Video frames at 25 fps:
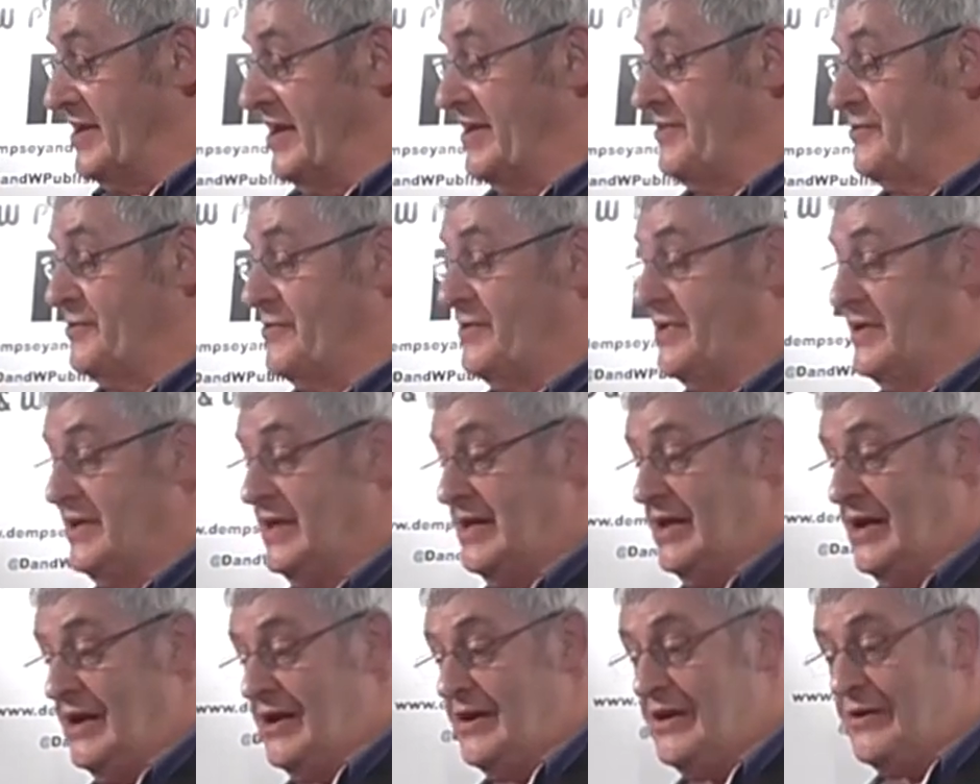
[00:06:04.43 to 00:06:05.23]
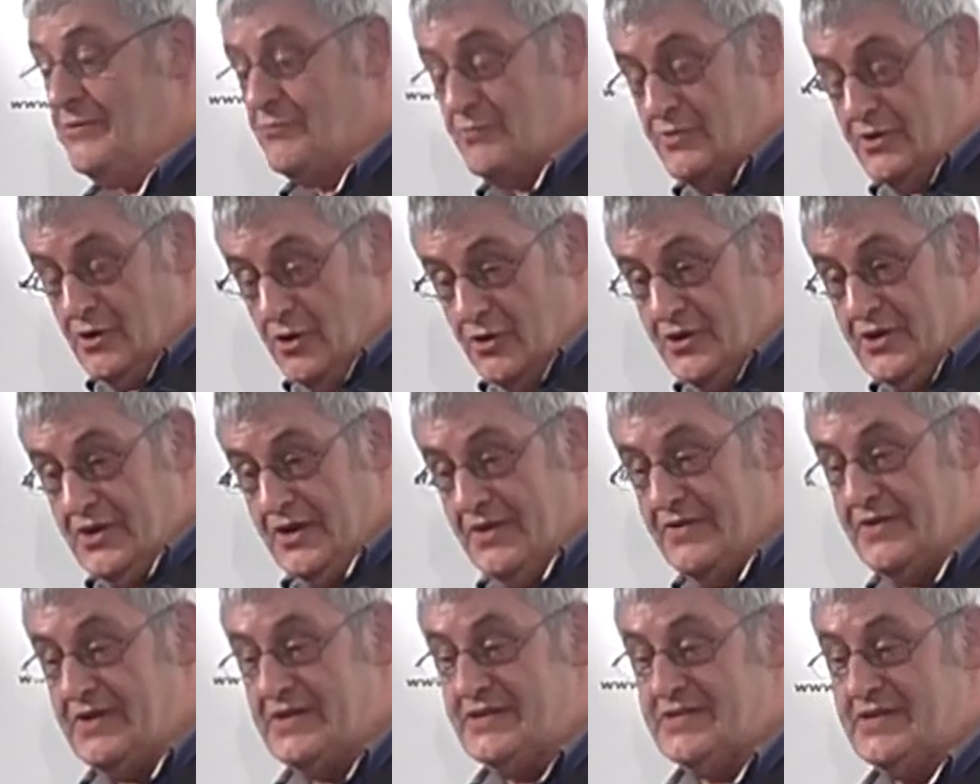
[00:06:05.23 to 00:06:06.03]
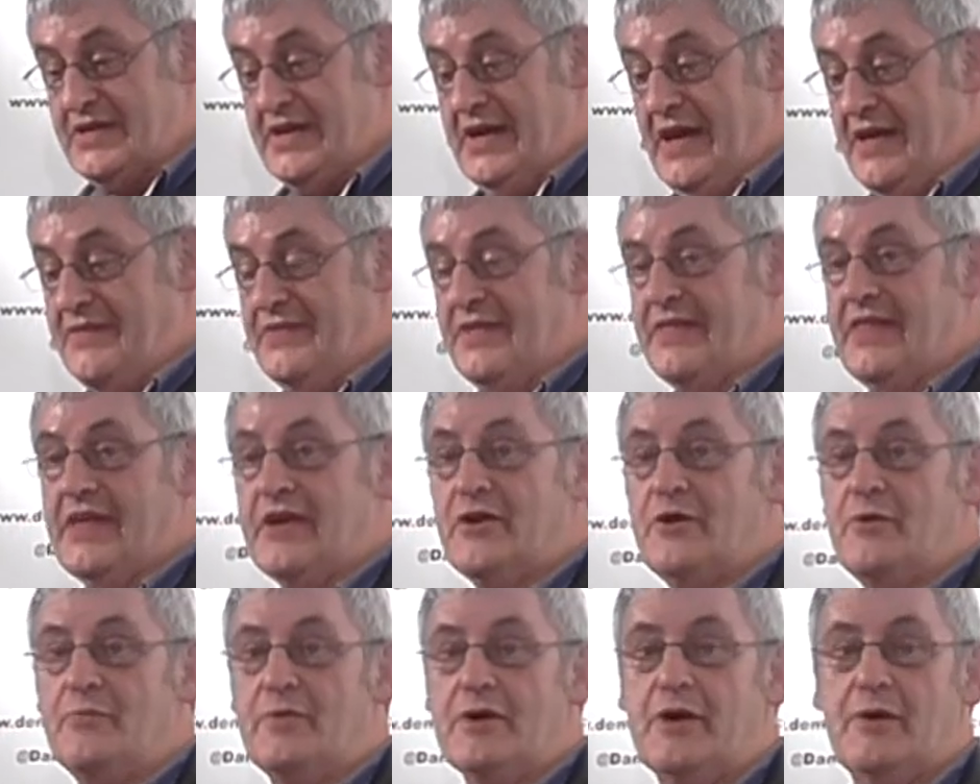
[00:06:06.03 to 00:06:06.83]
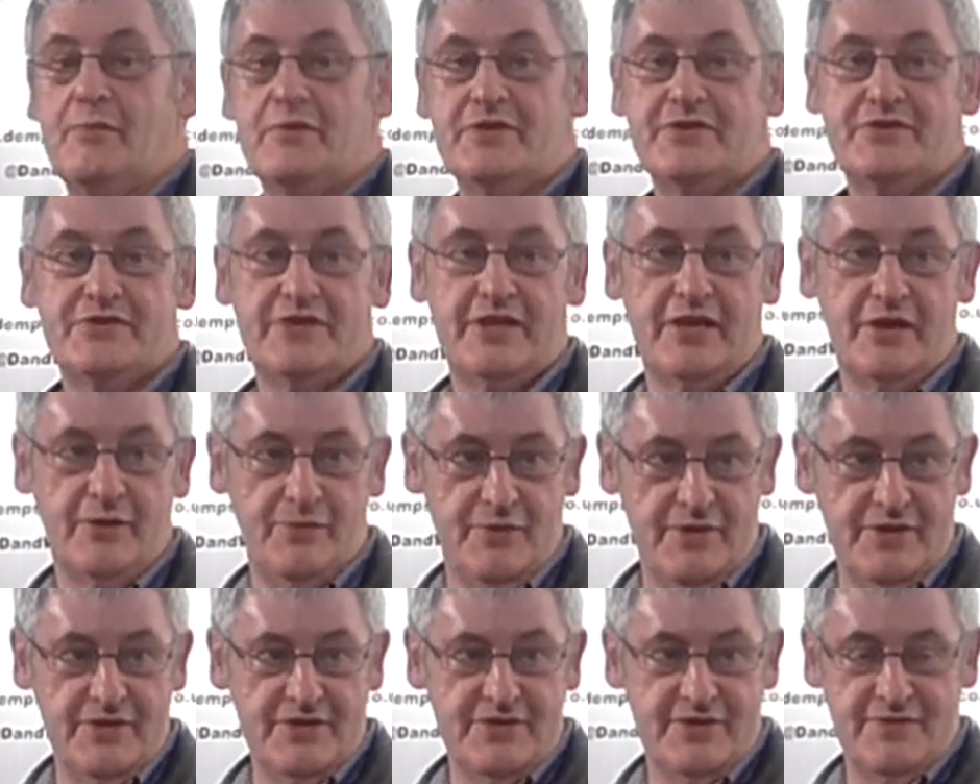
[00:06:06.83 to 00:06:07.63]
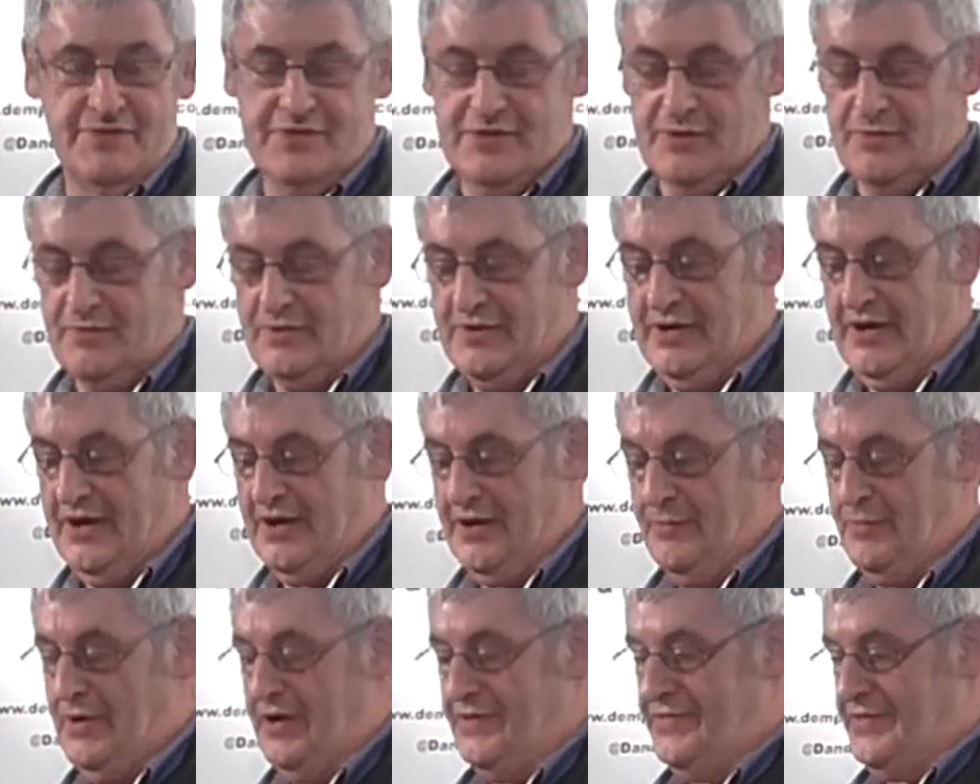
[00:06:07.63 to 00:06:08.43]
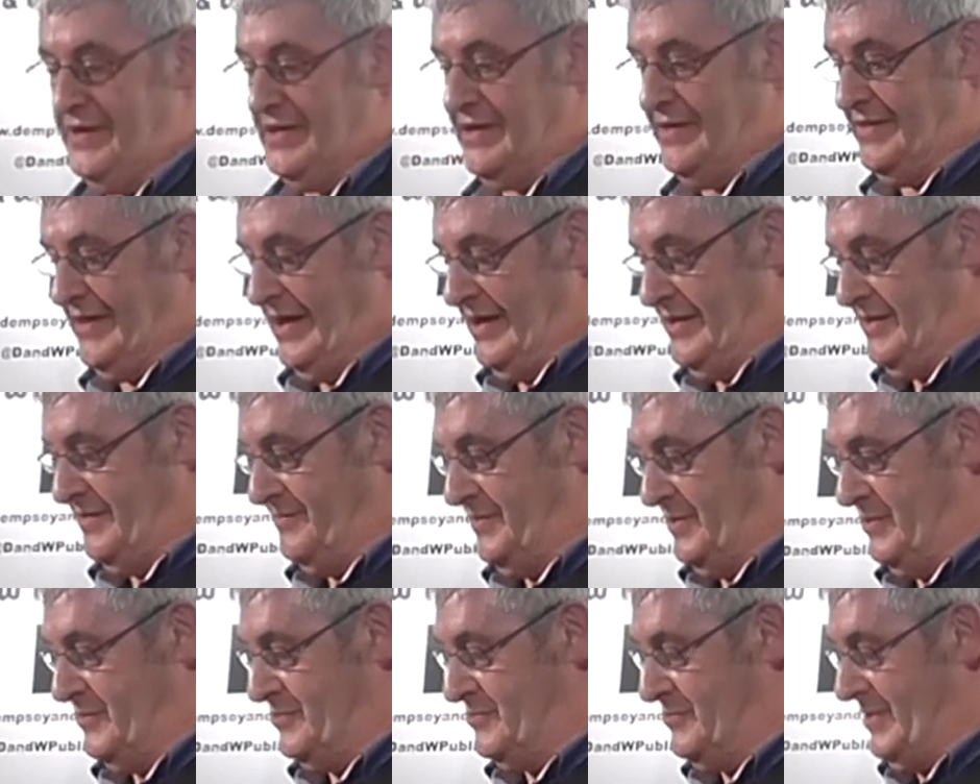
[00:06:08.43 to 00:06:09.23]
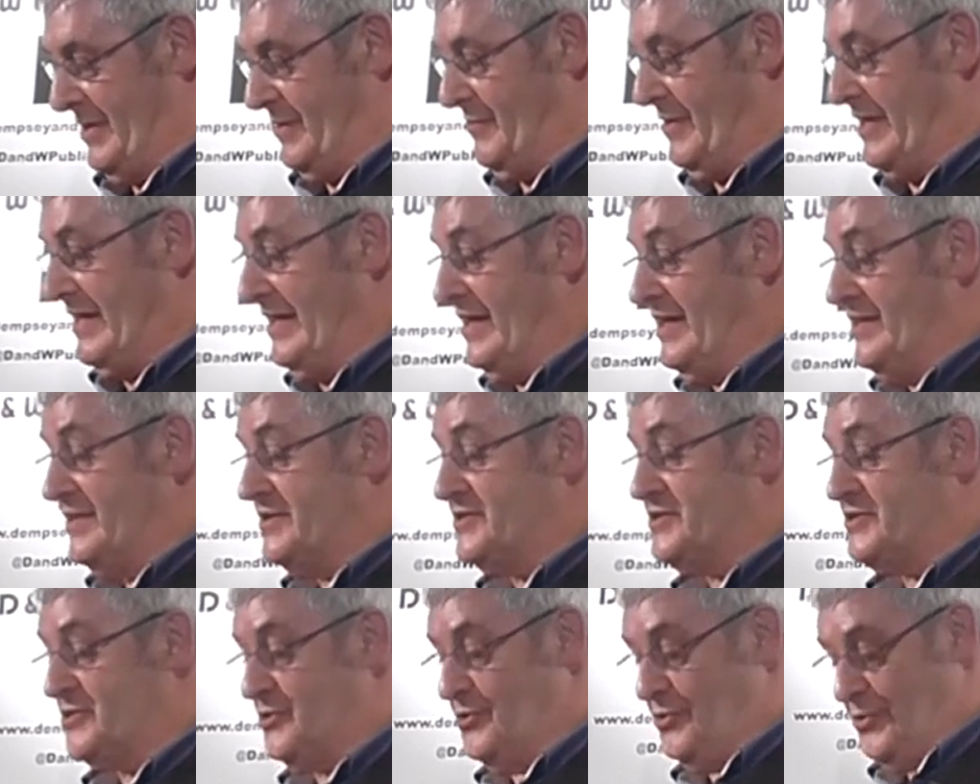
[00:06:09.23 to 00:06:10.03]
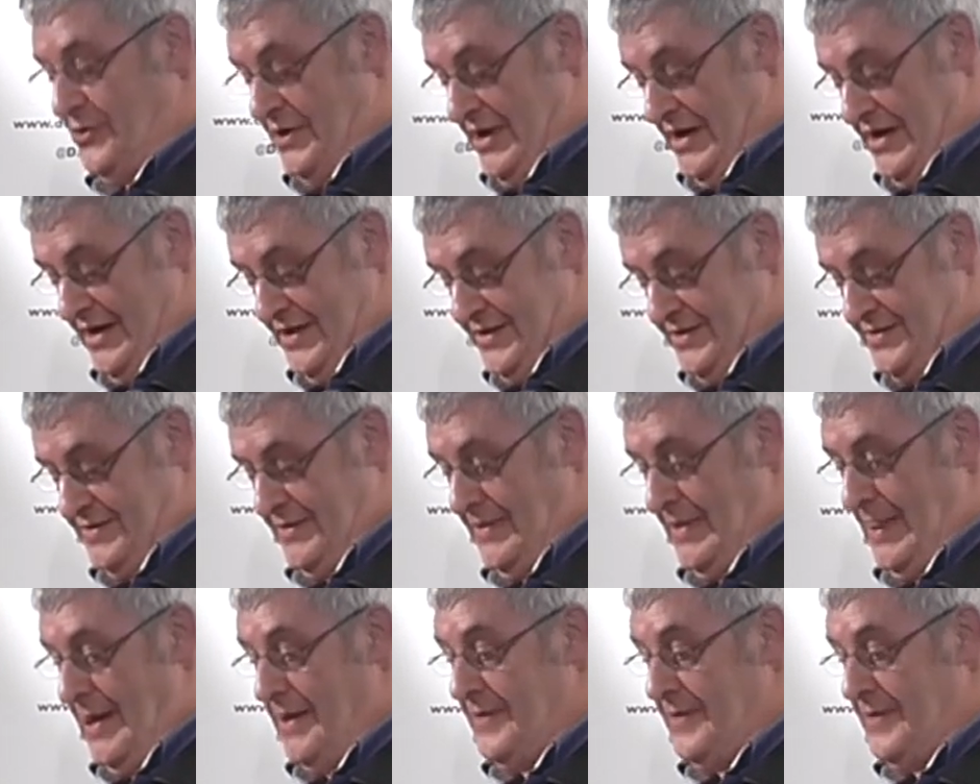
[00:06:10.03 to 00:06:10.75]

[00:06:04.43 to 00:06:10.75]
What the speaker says: That I thought, looking at these again, they could become a sequence of some kind. I might think about in the future. Anyway, this is called Aunt.